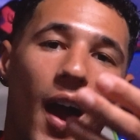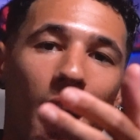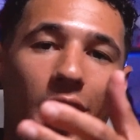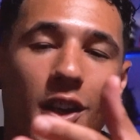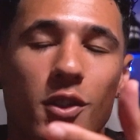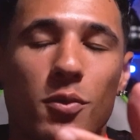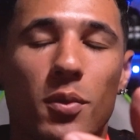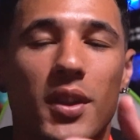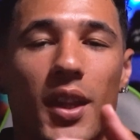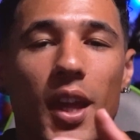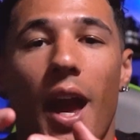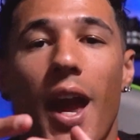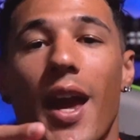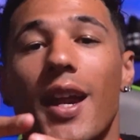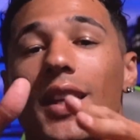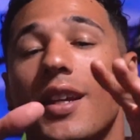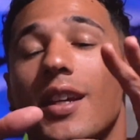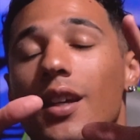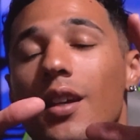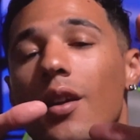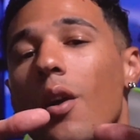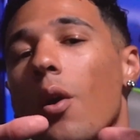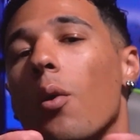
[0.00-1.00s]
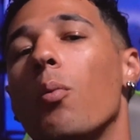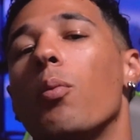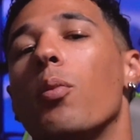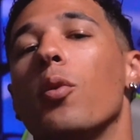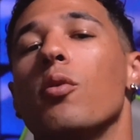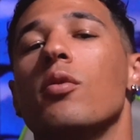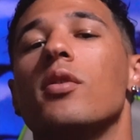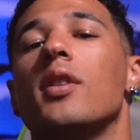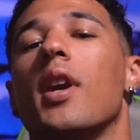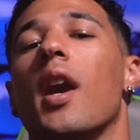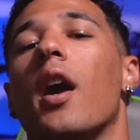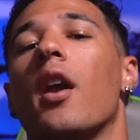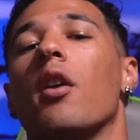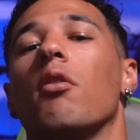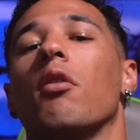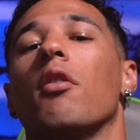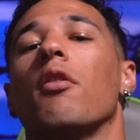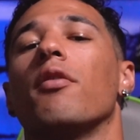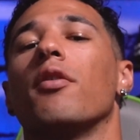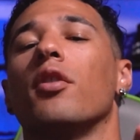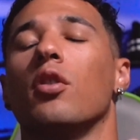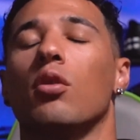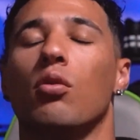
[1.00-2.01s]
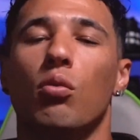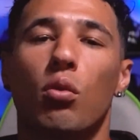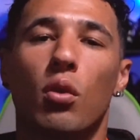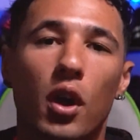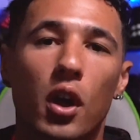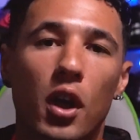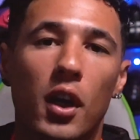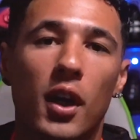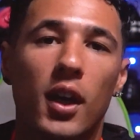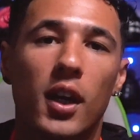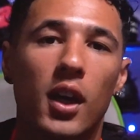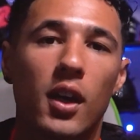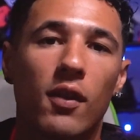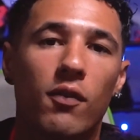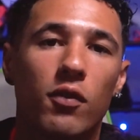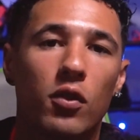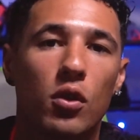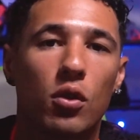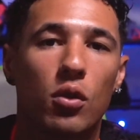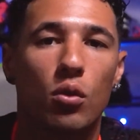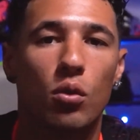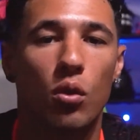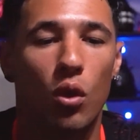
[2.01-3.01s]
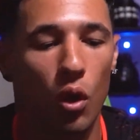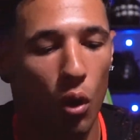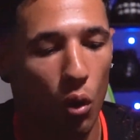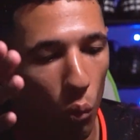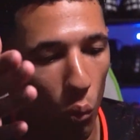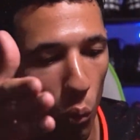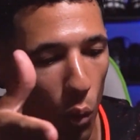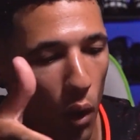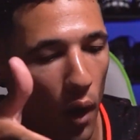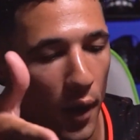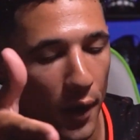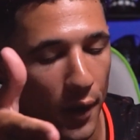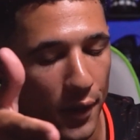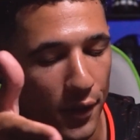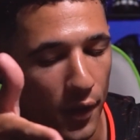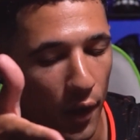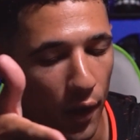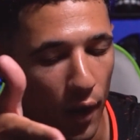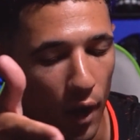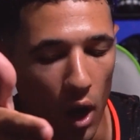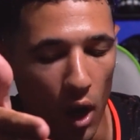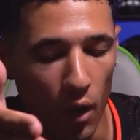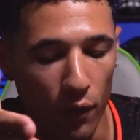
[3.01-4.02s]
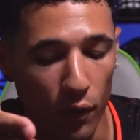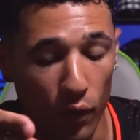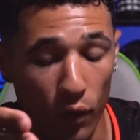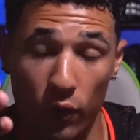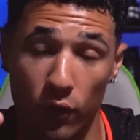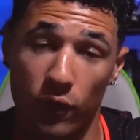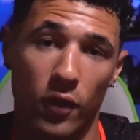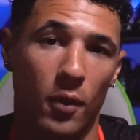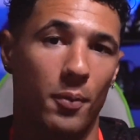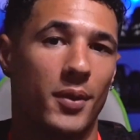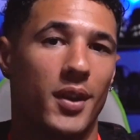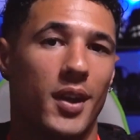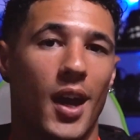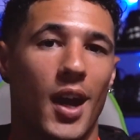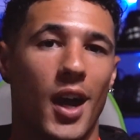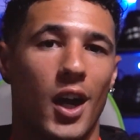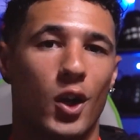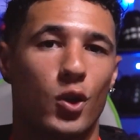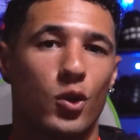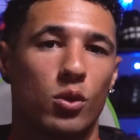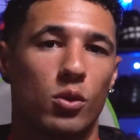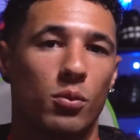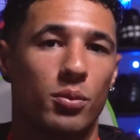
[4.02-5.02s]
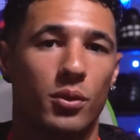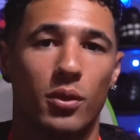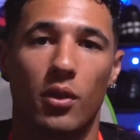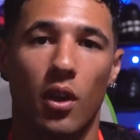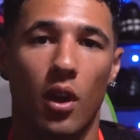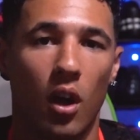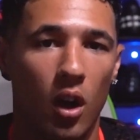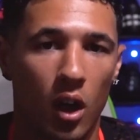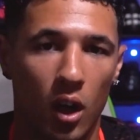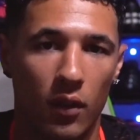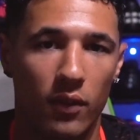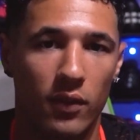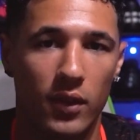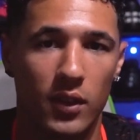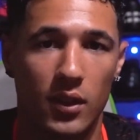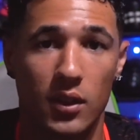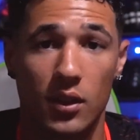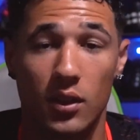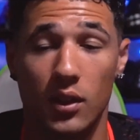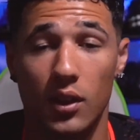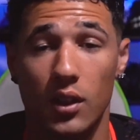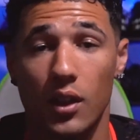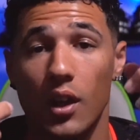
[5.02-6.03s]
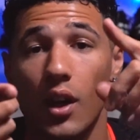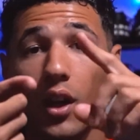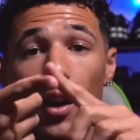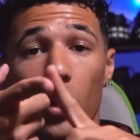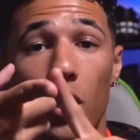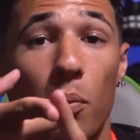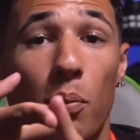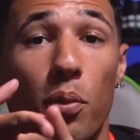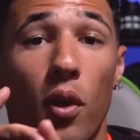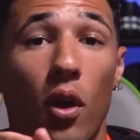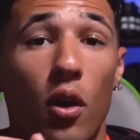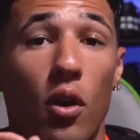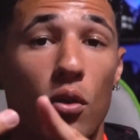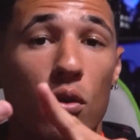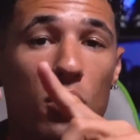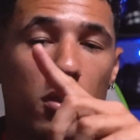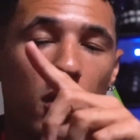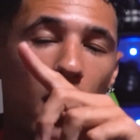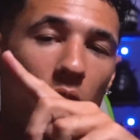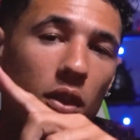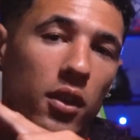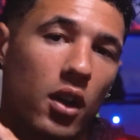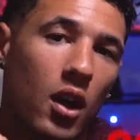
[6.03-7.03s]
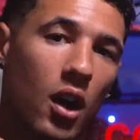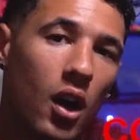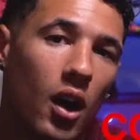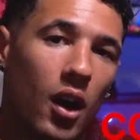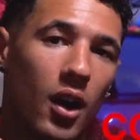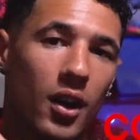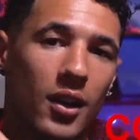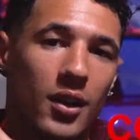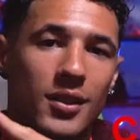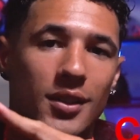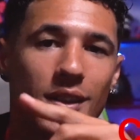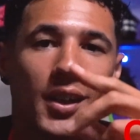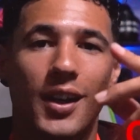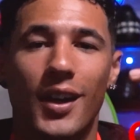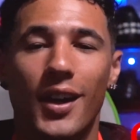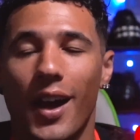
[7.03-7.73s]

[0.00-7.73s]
as with any BootScanner review, we're gonna give you what is on offer from the actual boot, obviously, the pros, the cons,